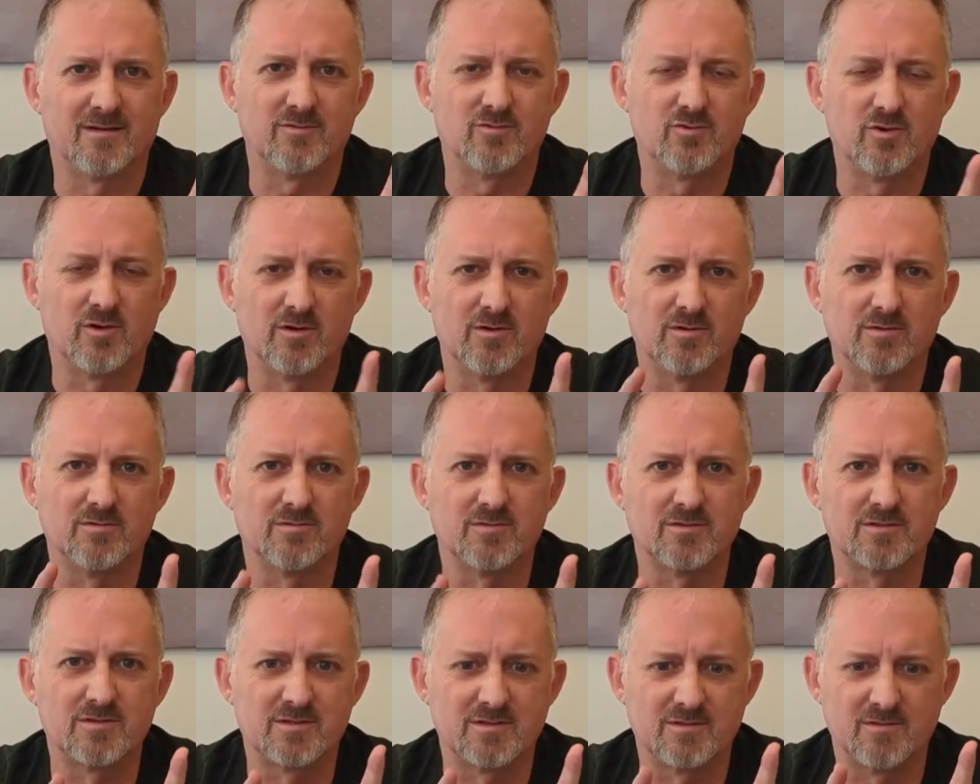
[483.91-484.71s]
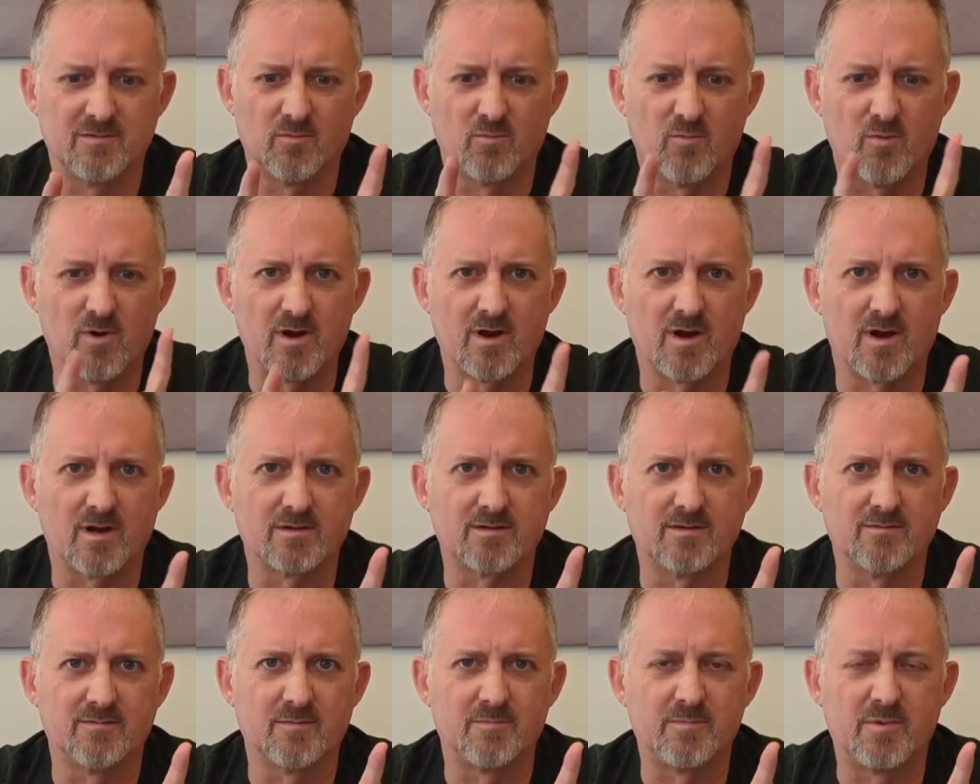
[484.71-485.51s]
drones 1
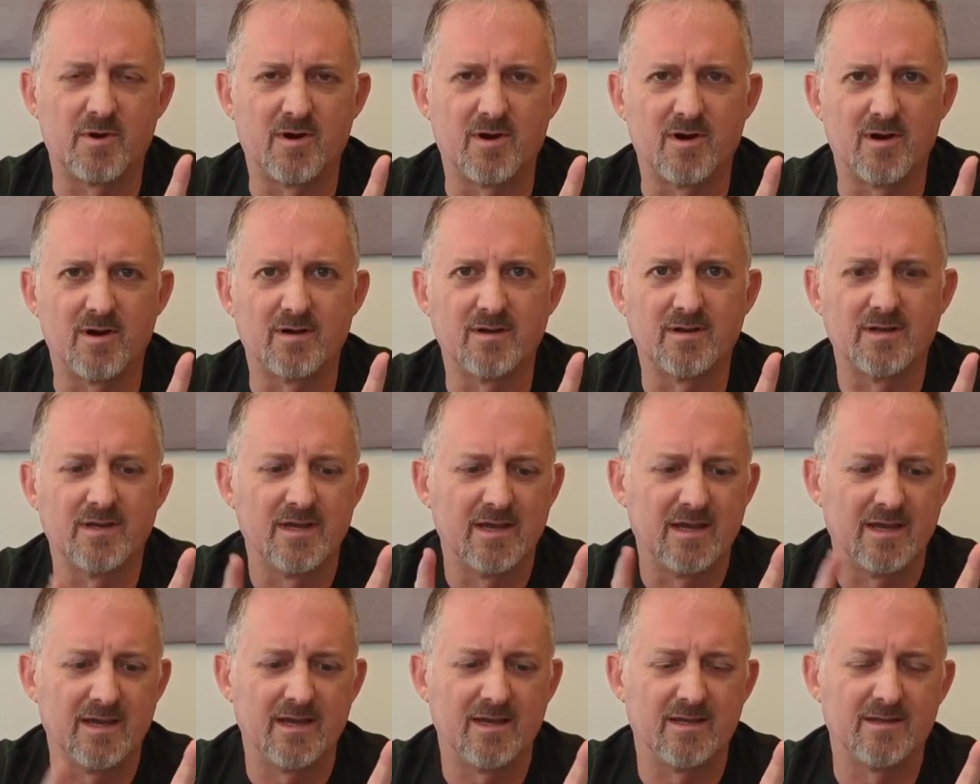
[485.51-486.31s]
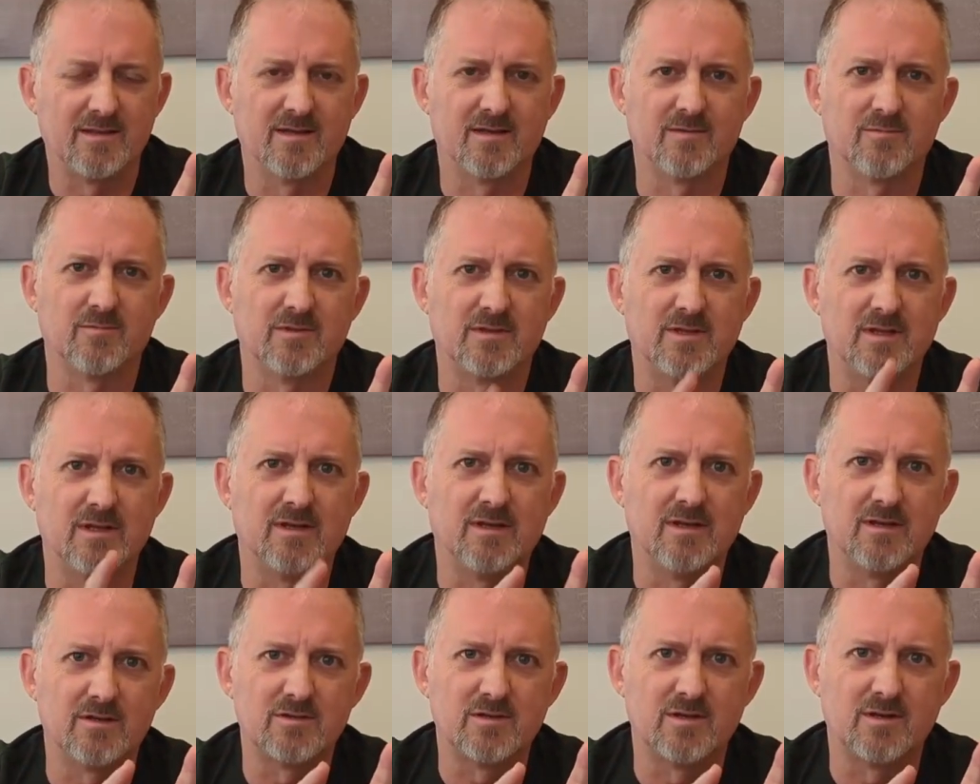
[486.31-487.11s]
octave apart, and then with the
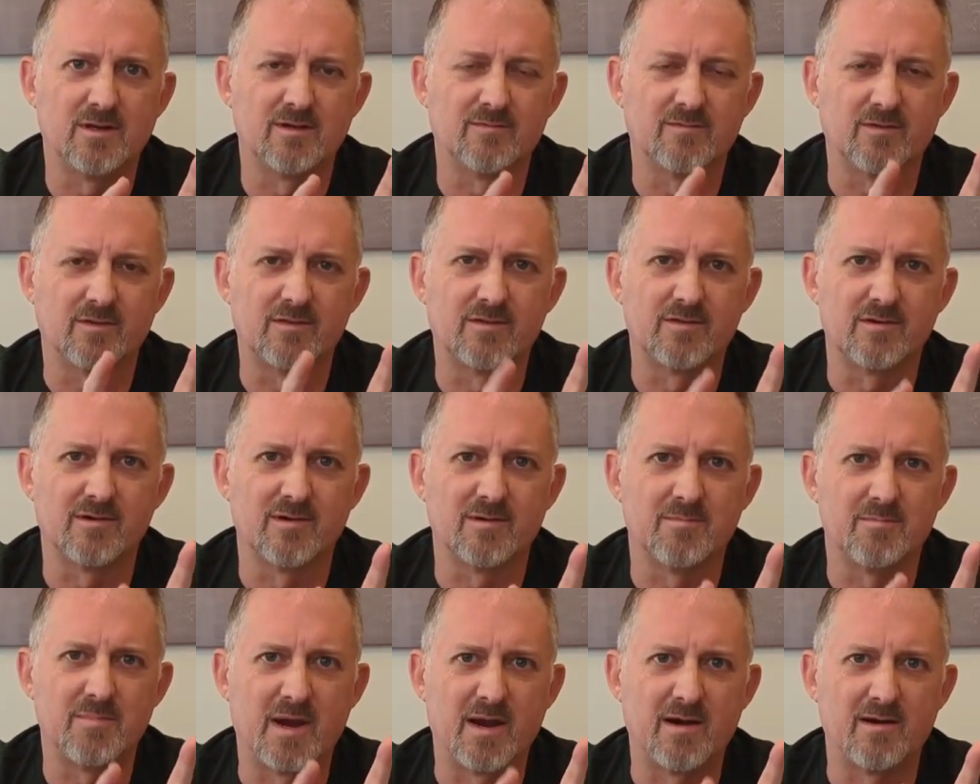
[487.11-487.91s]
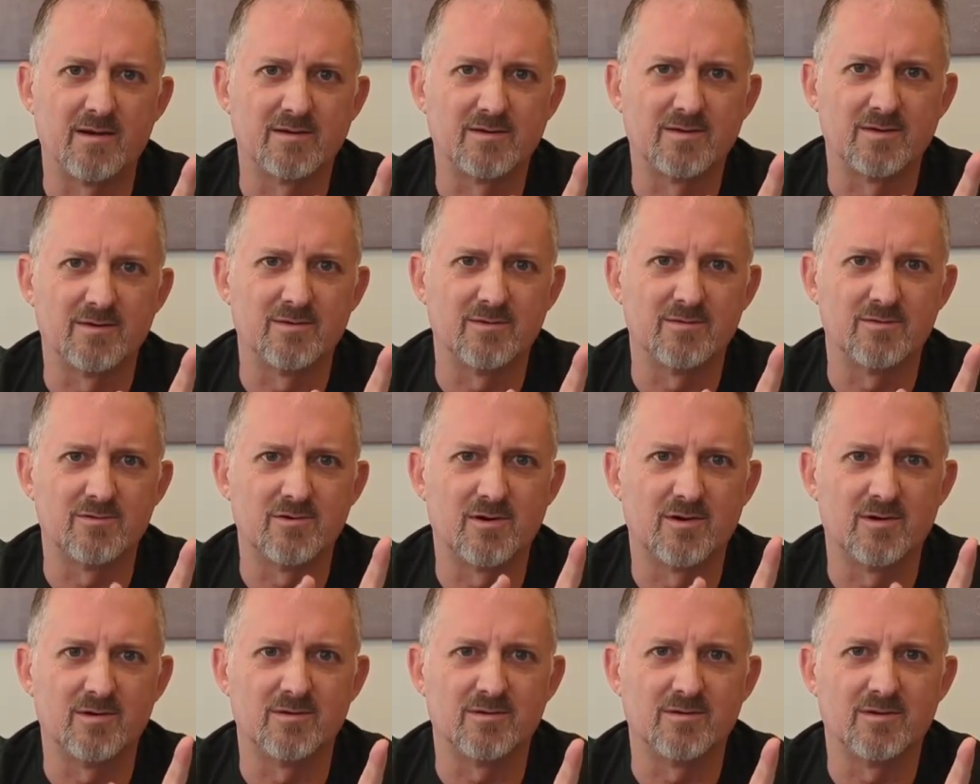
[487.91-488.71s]
addition of a third baritone
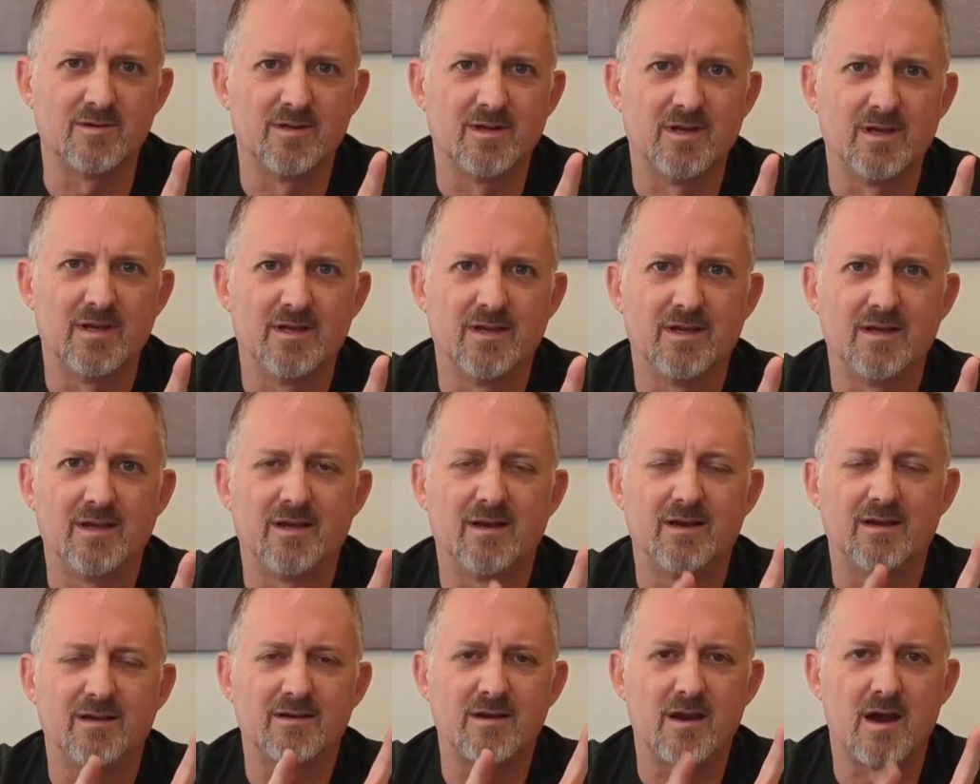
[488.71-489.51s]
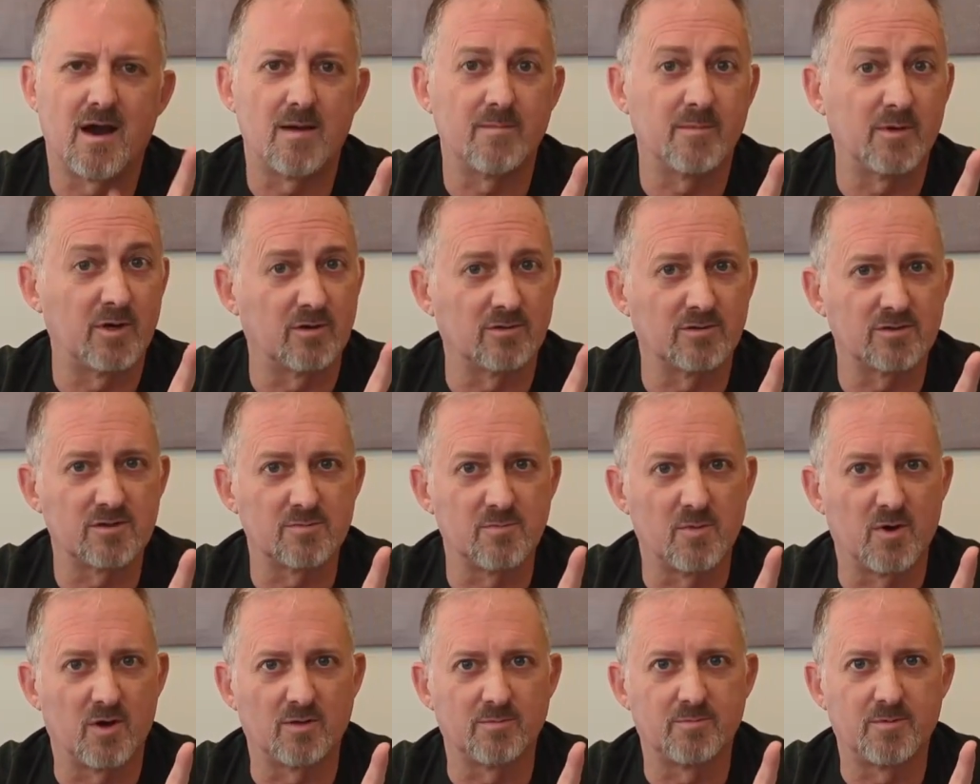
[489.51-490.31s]
drone, common on
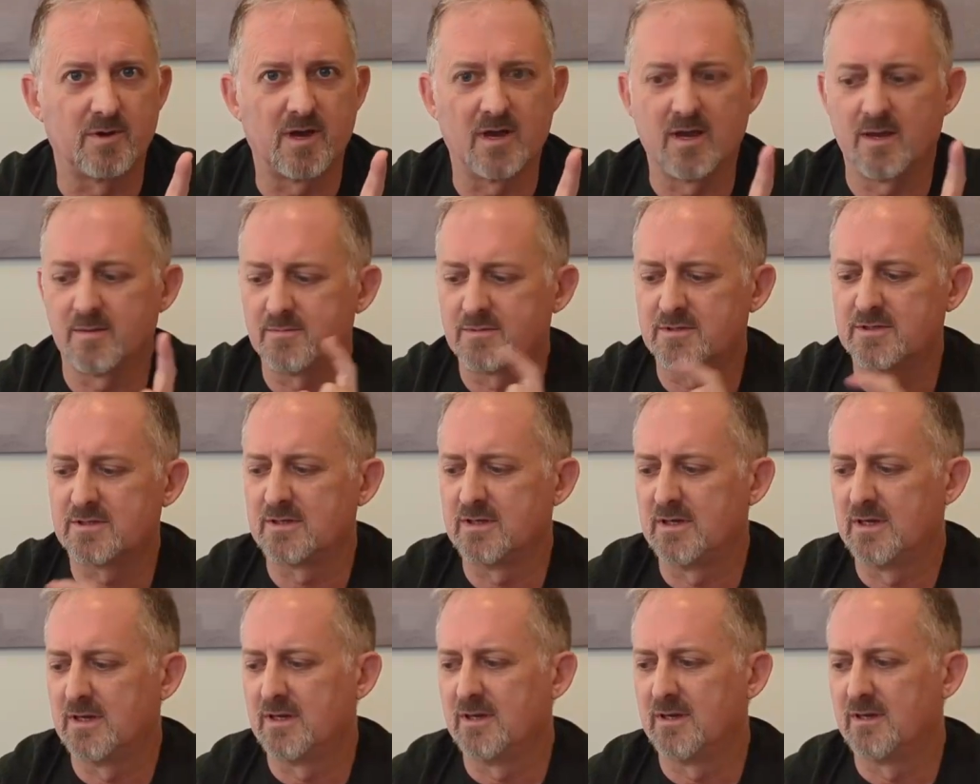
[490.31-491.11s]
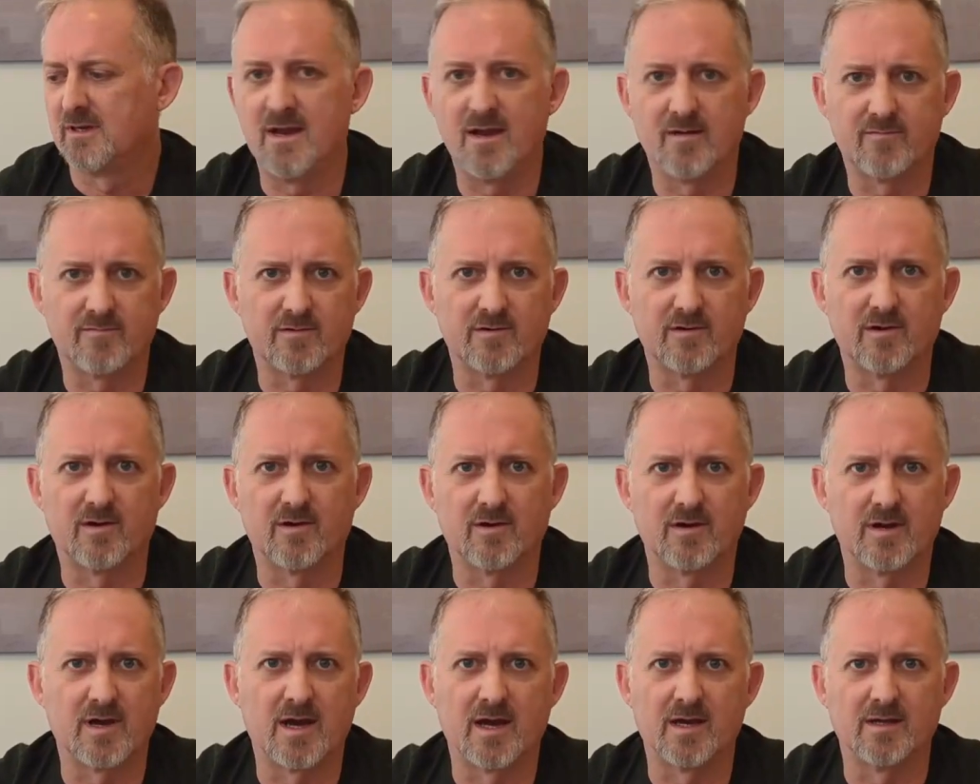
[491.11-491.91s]
small pipes, never
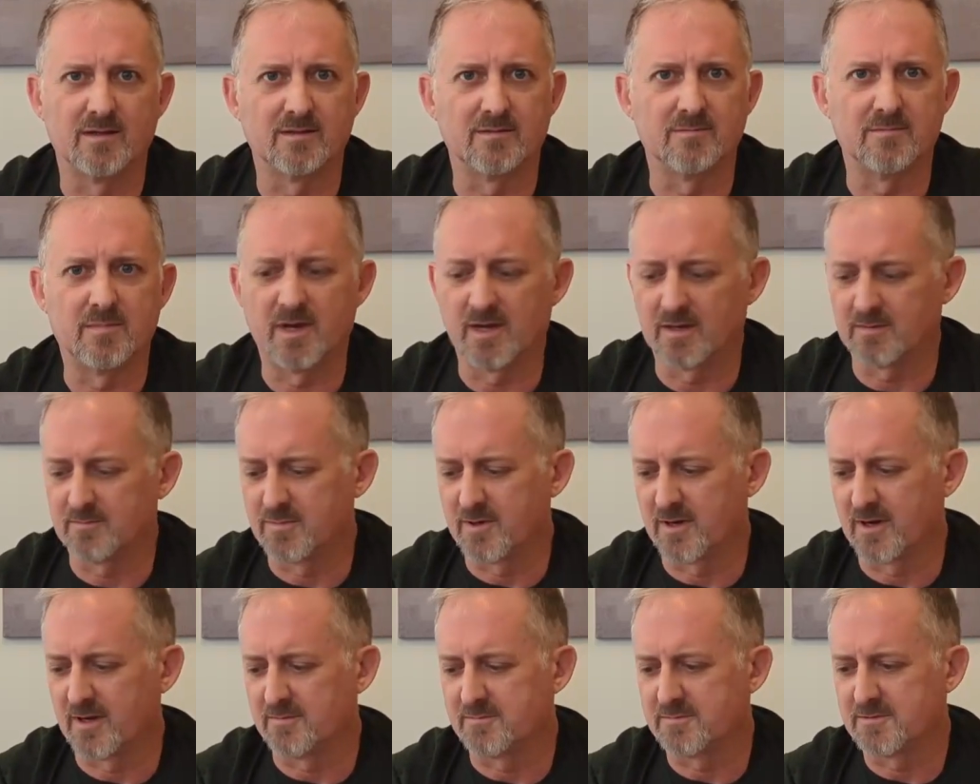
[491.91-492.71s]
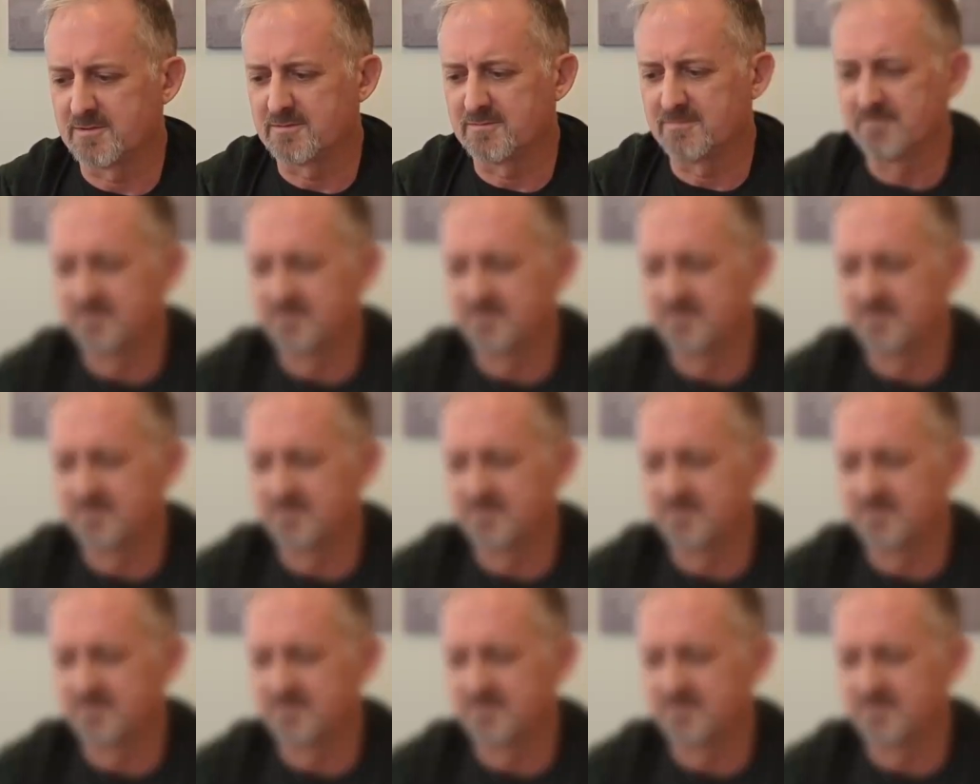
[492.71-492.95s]
on Highland bagpipes.